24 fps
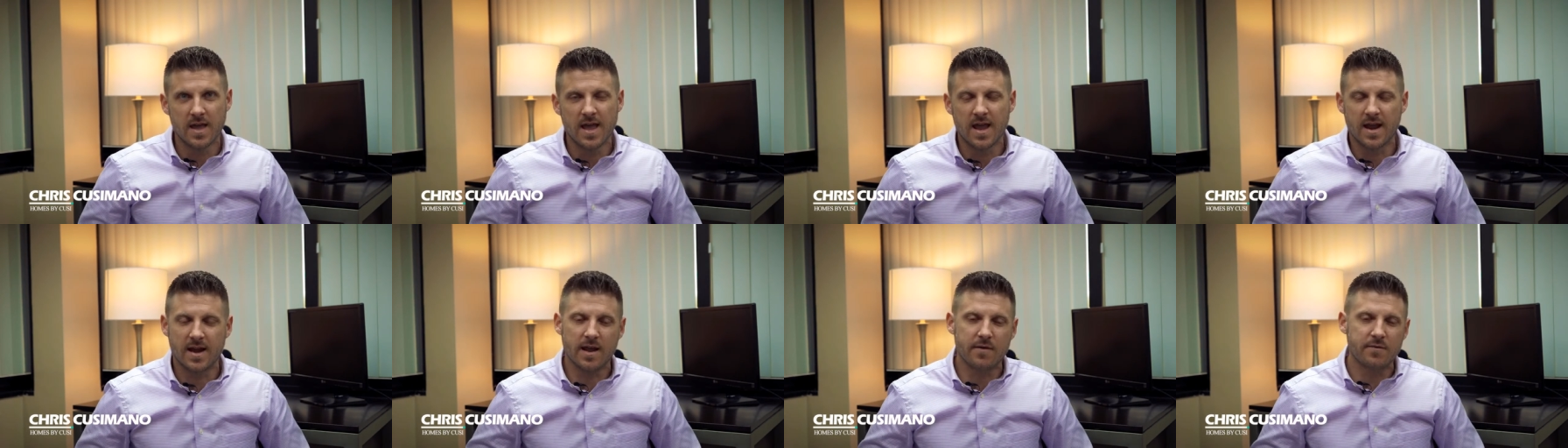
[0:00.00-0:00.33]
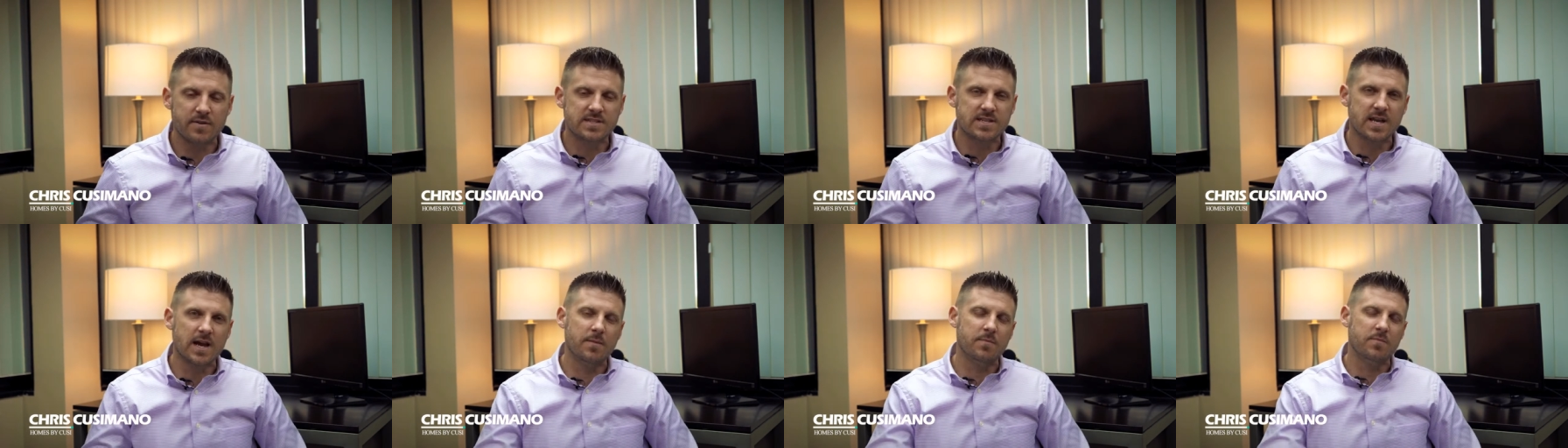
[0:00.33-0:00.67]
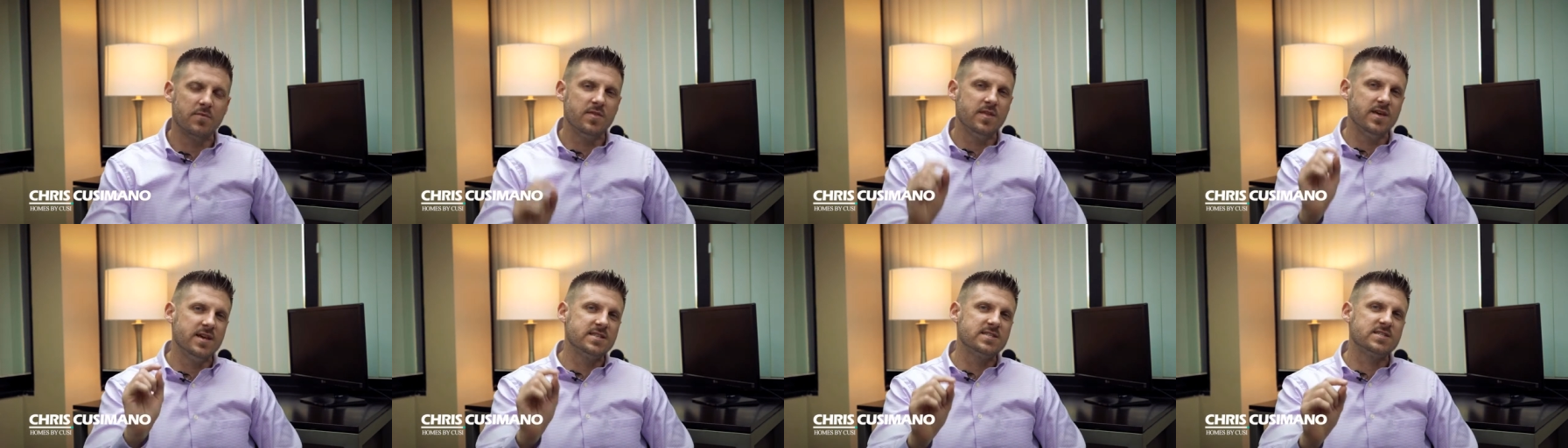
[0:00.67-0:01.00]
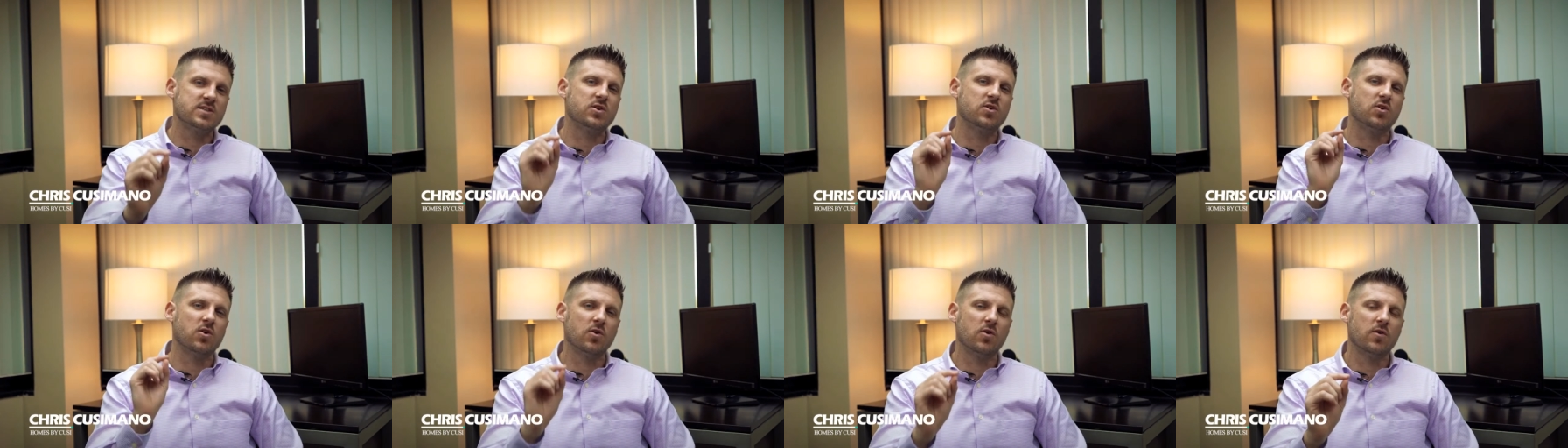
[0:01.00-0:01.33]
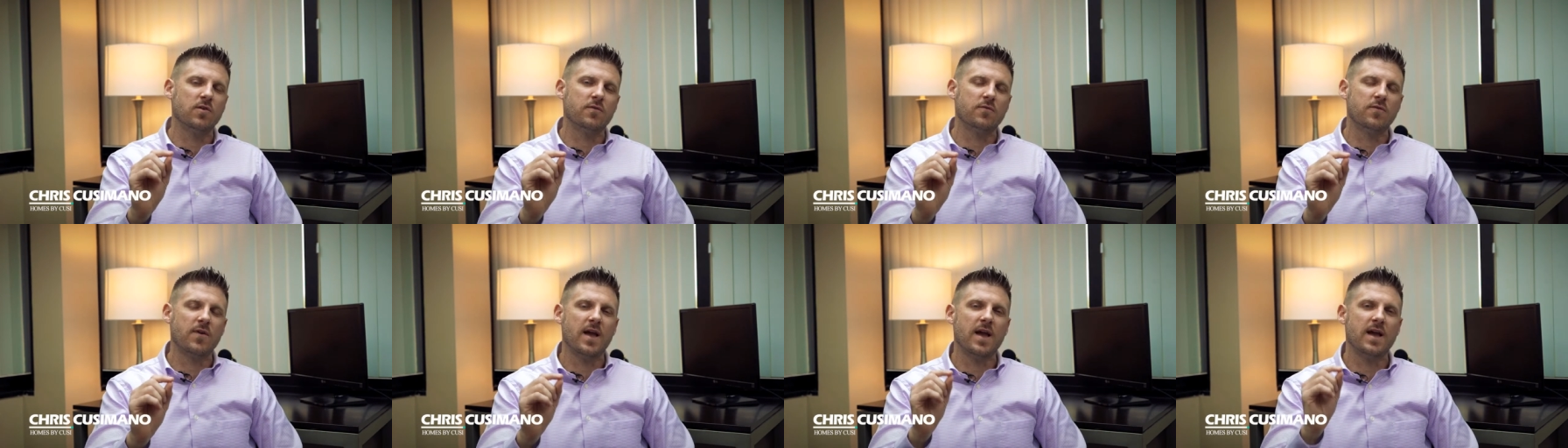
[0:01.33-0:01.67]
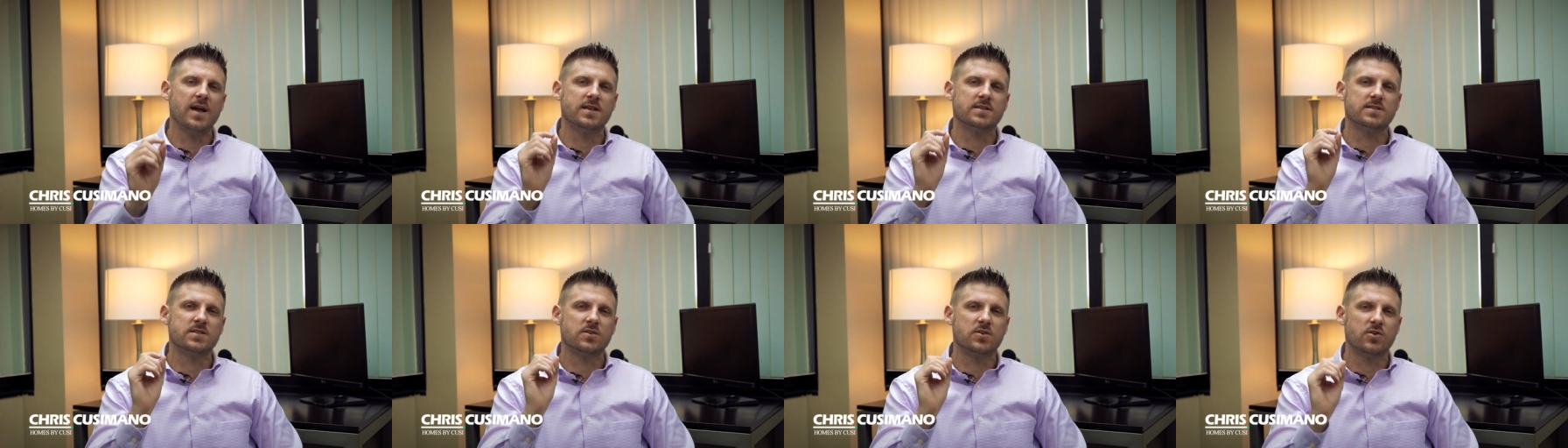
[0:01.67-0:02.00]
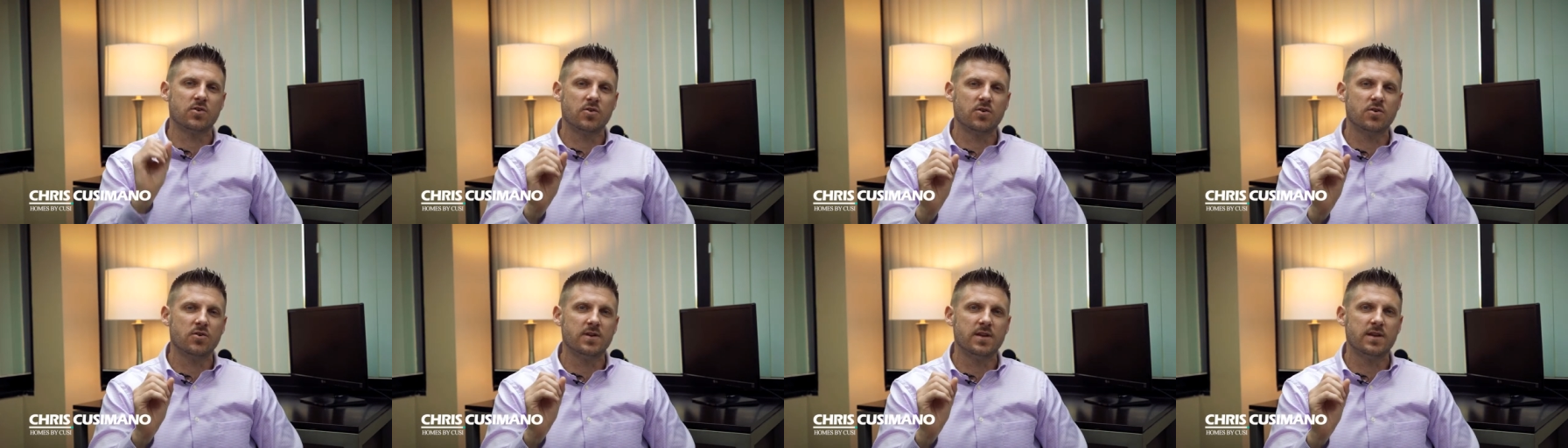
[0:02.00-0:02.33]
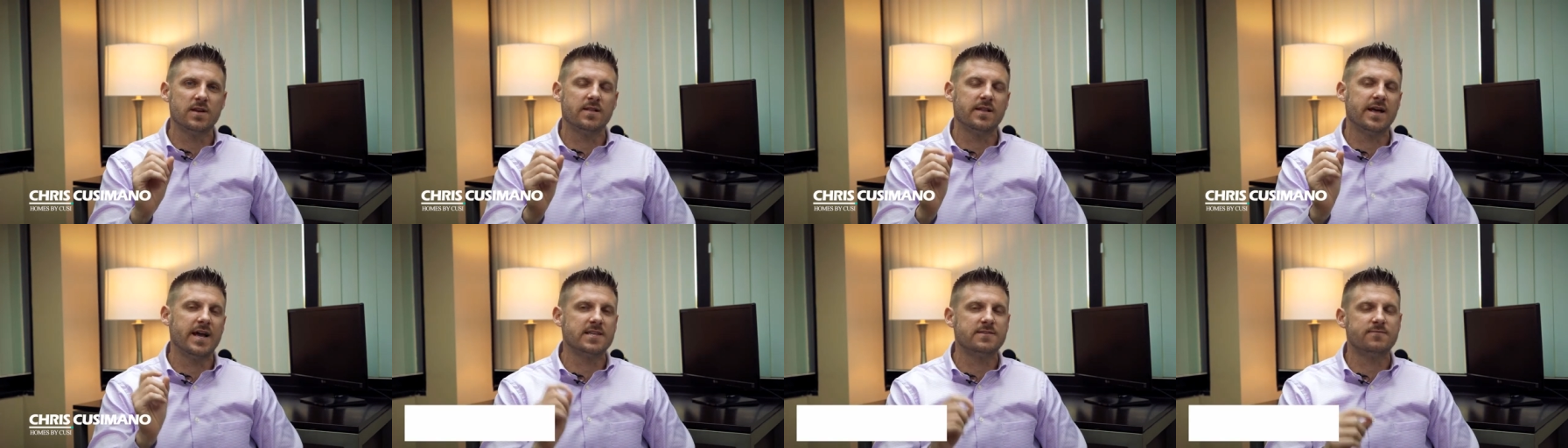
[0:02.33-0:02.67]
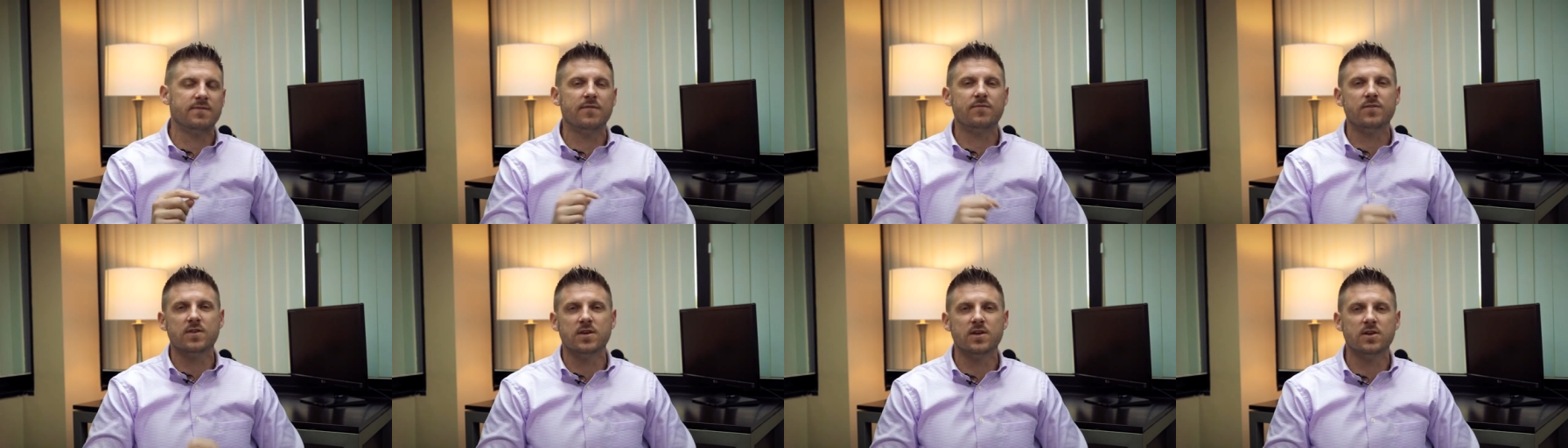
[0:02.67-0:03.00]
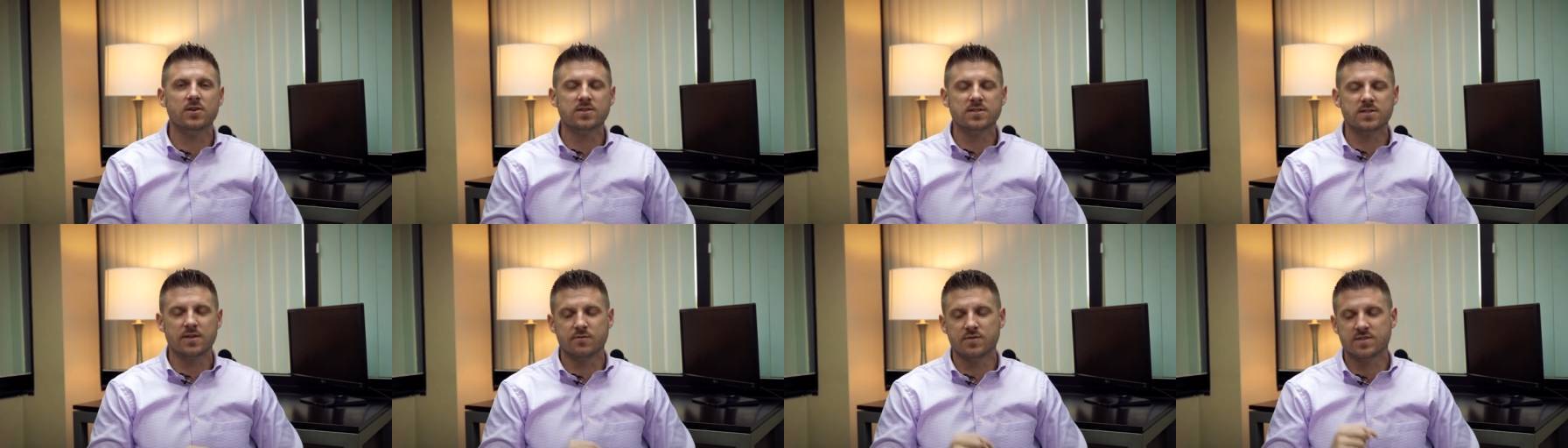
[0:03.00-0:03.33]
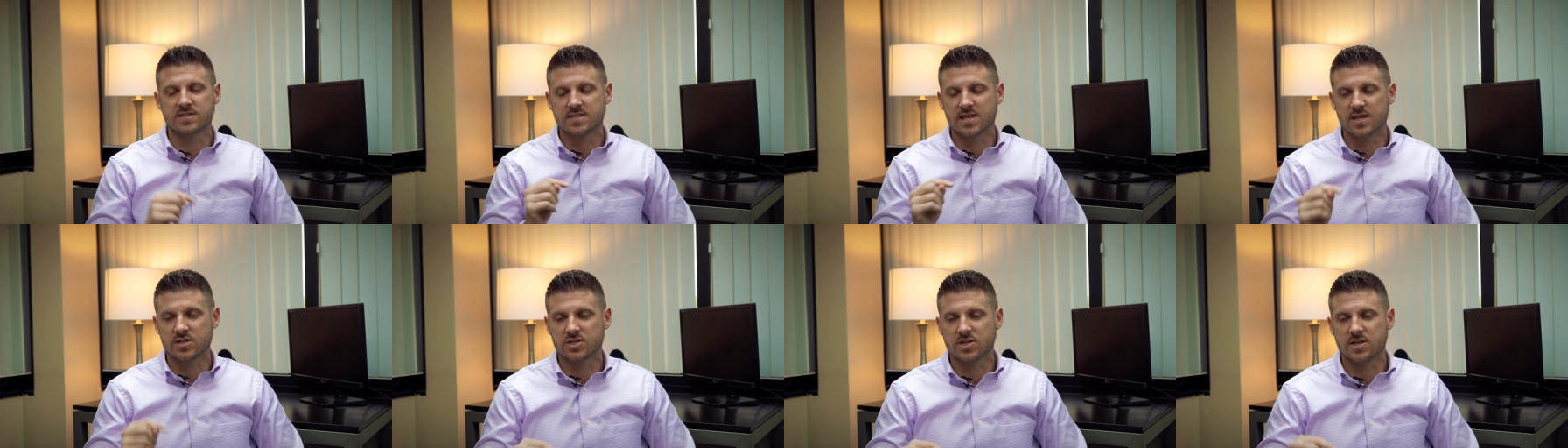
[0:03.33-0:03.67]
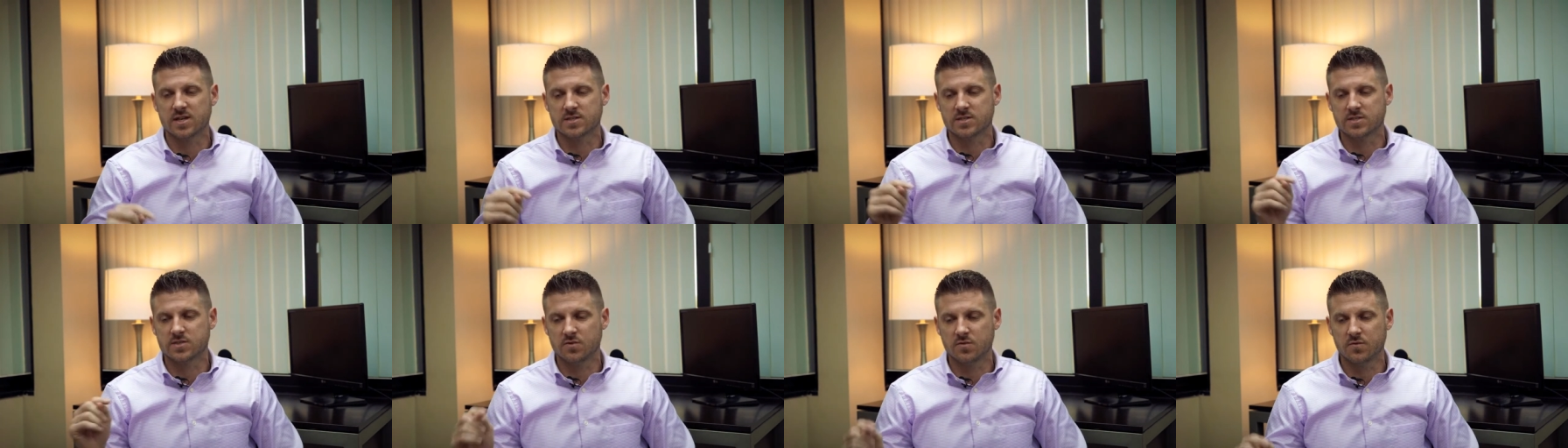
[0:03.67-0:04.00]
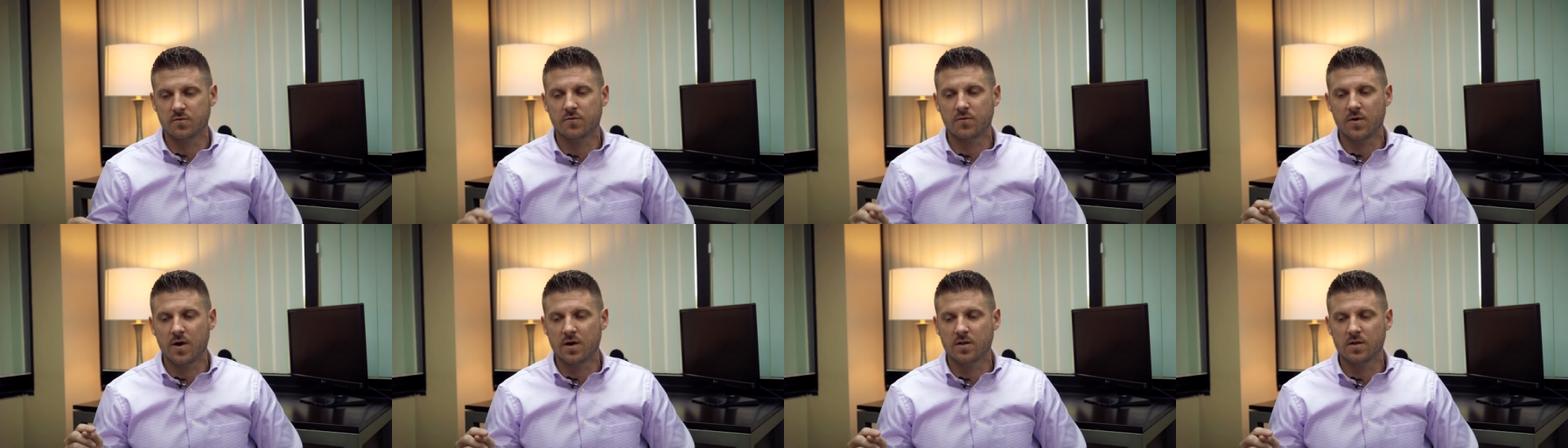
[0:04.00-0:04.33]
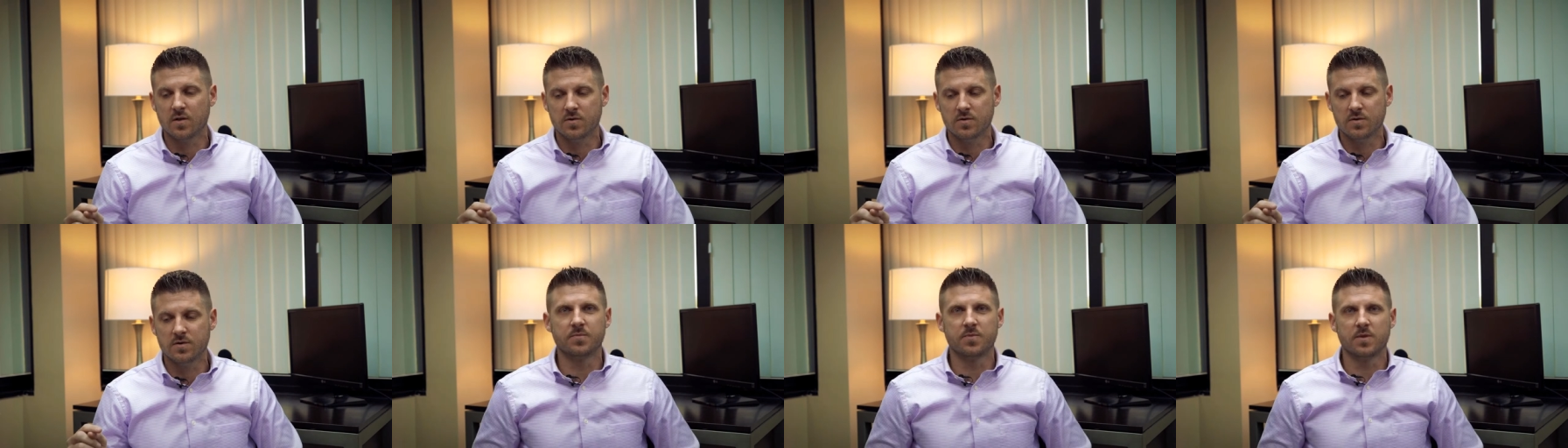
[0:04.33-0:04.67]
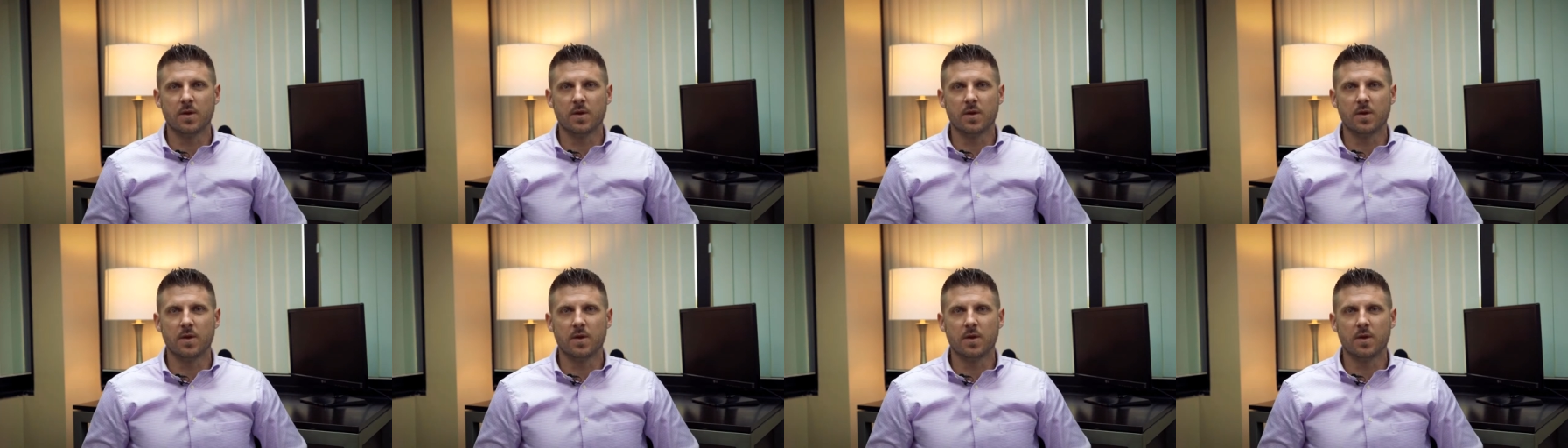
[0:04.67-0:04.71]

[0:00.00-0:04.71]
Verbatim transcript: And every time this curve has occurred in the last 50 years, a recession has soon followed.